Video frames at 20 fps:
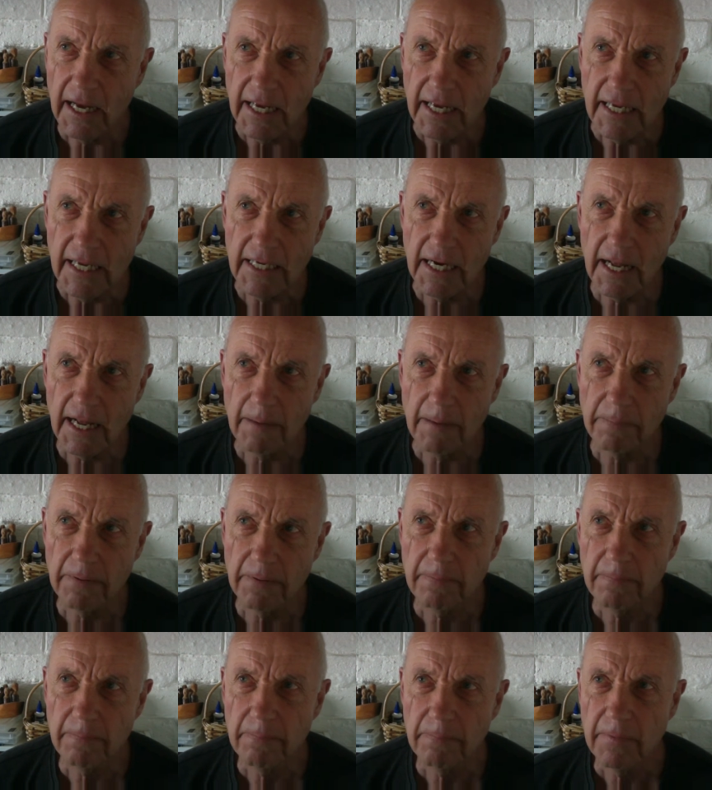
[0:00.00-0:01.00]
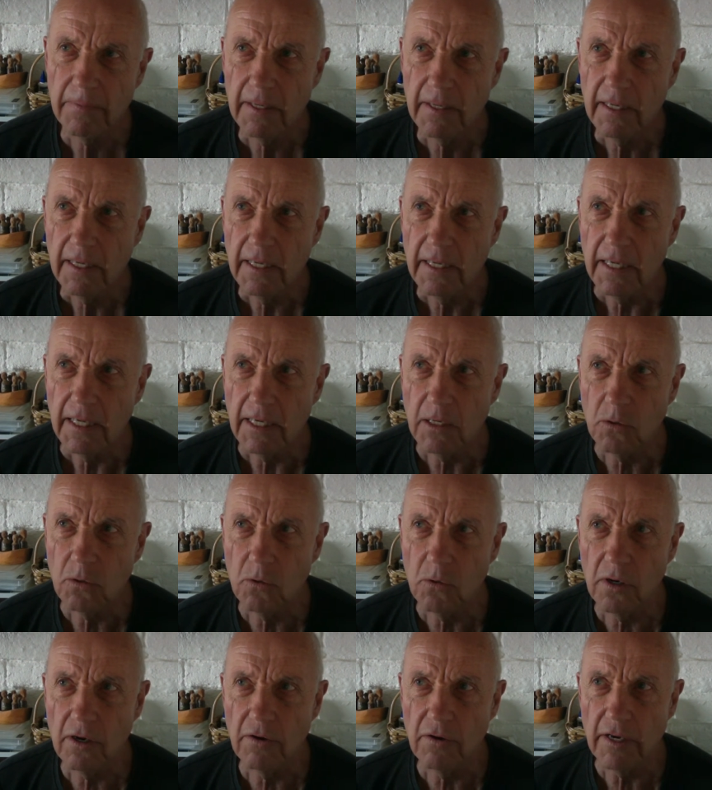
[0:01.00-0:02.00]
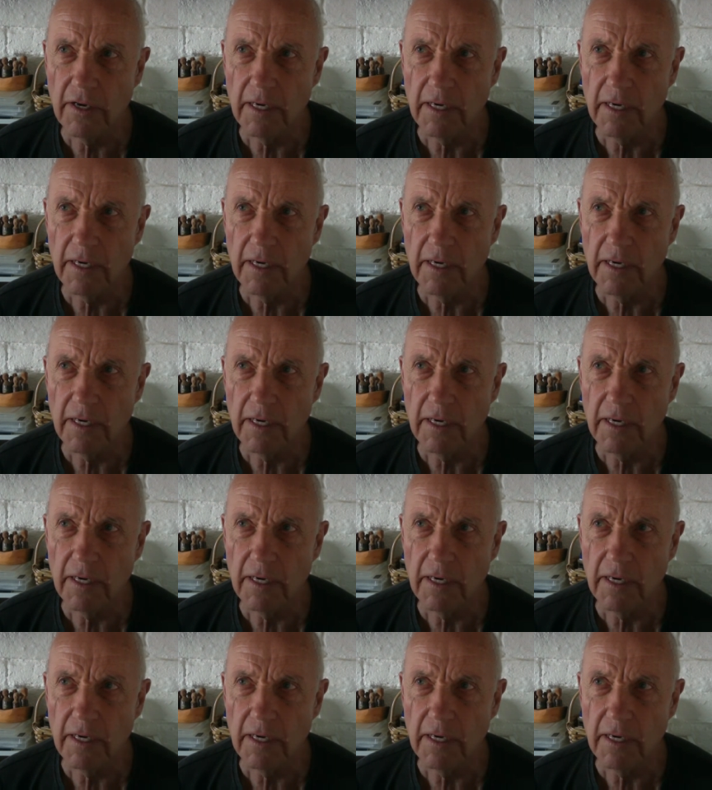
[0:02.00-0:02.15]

Ended up inquiring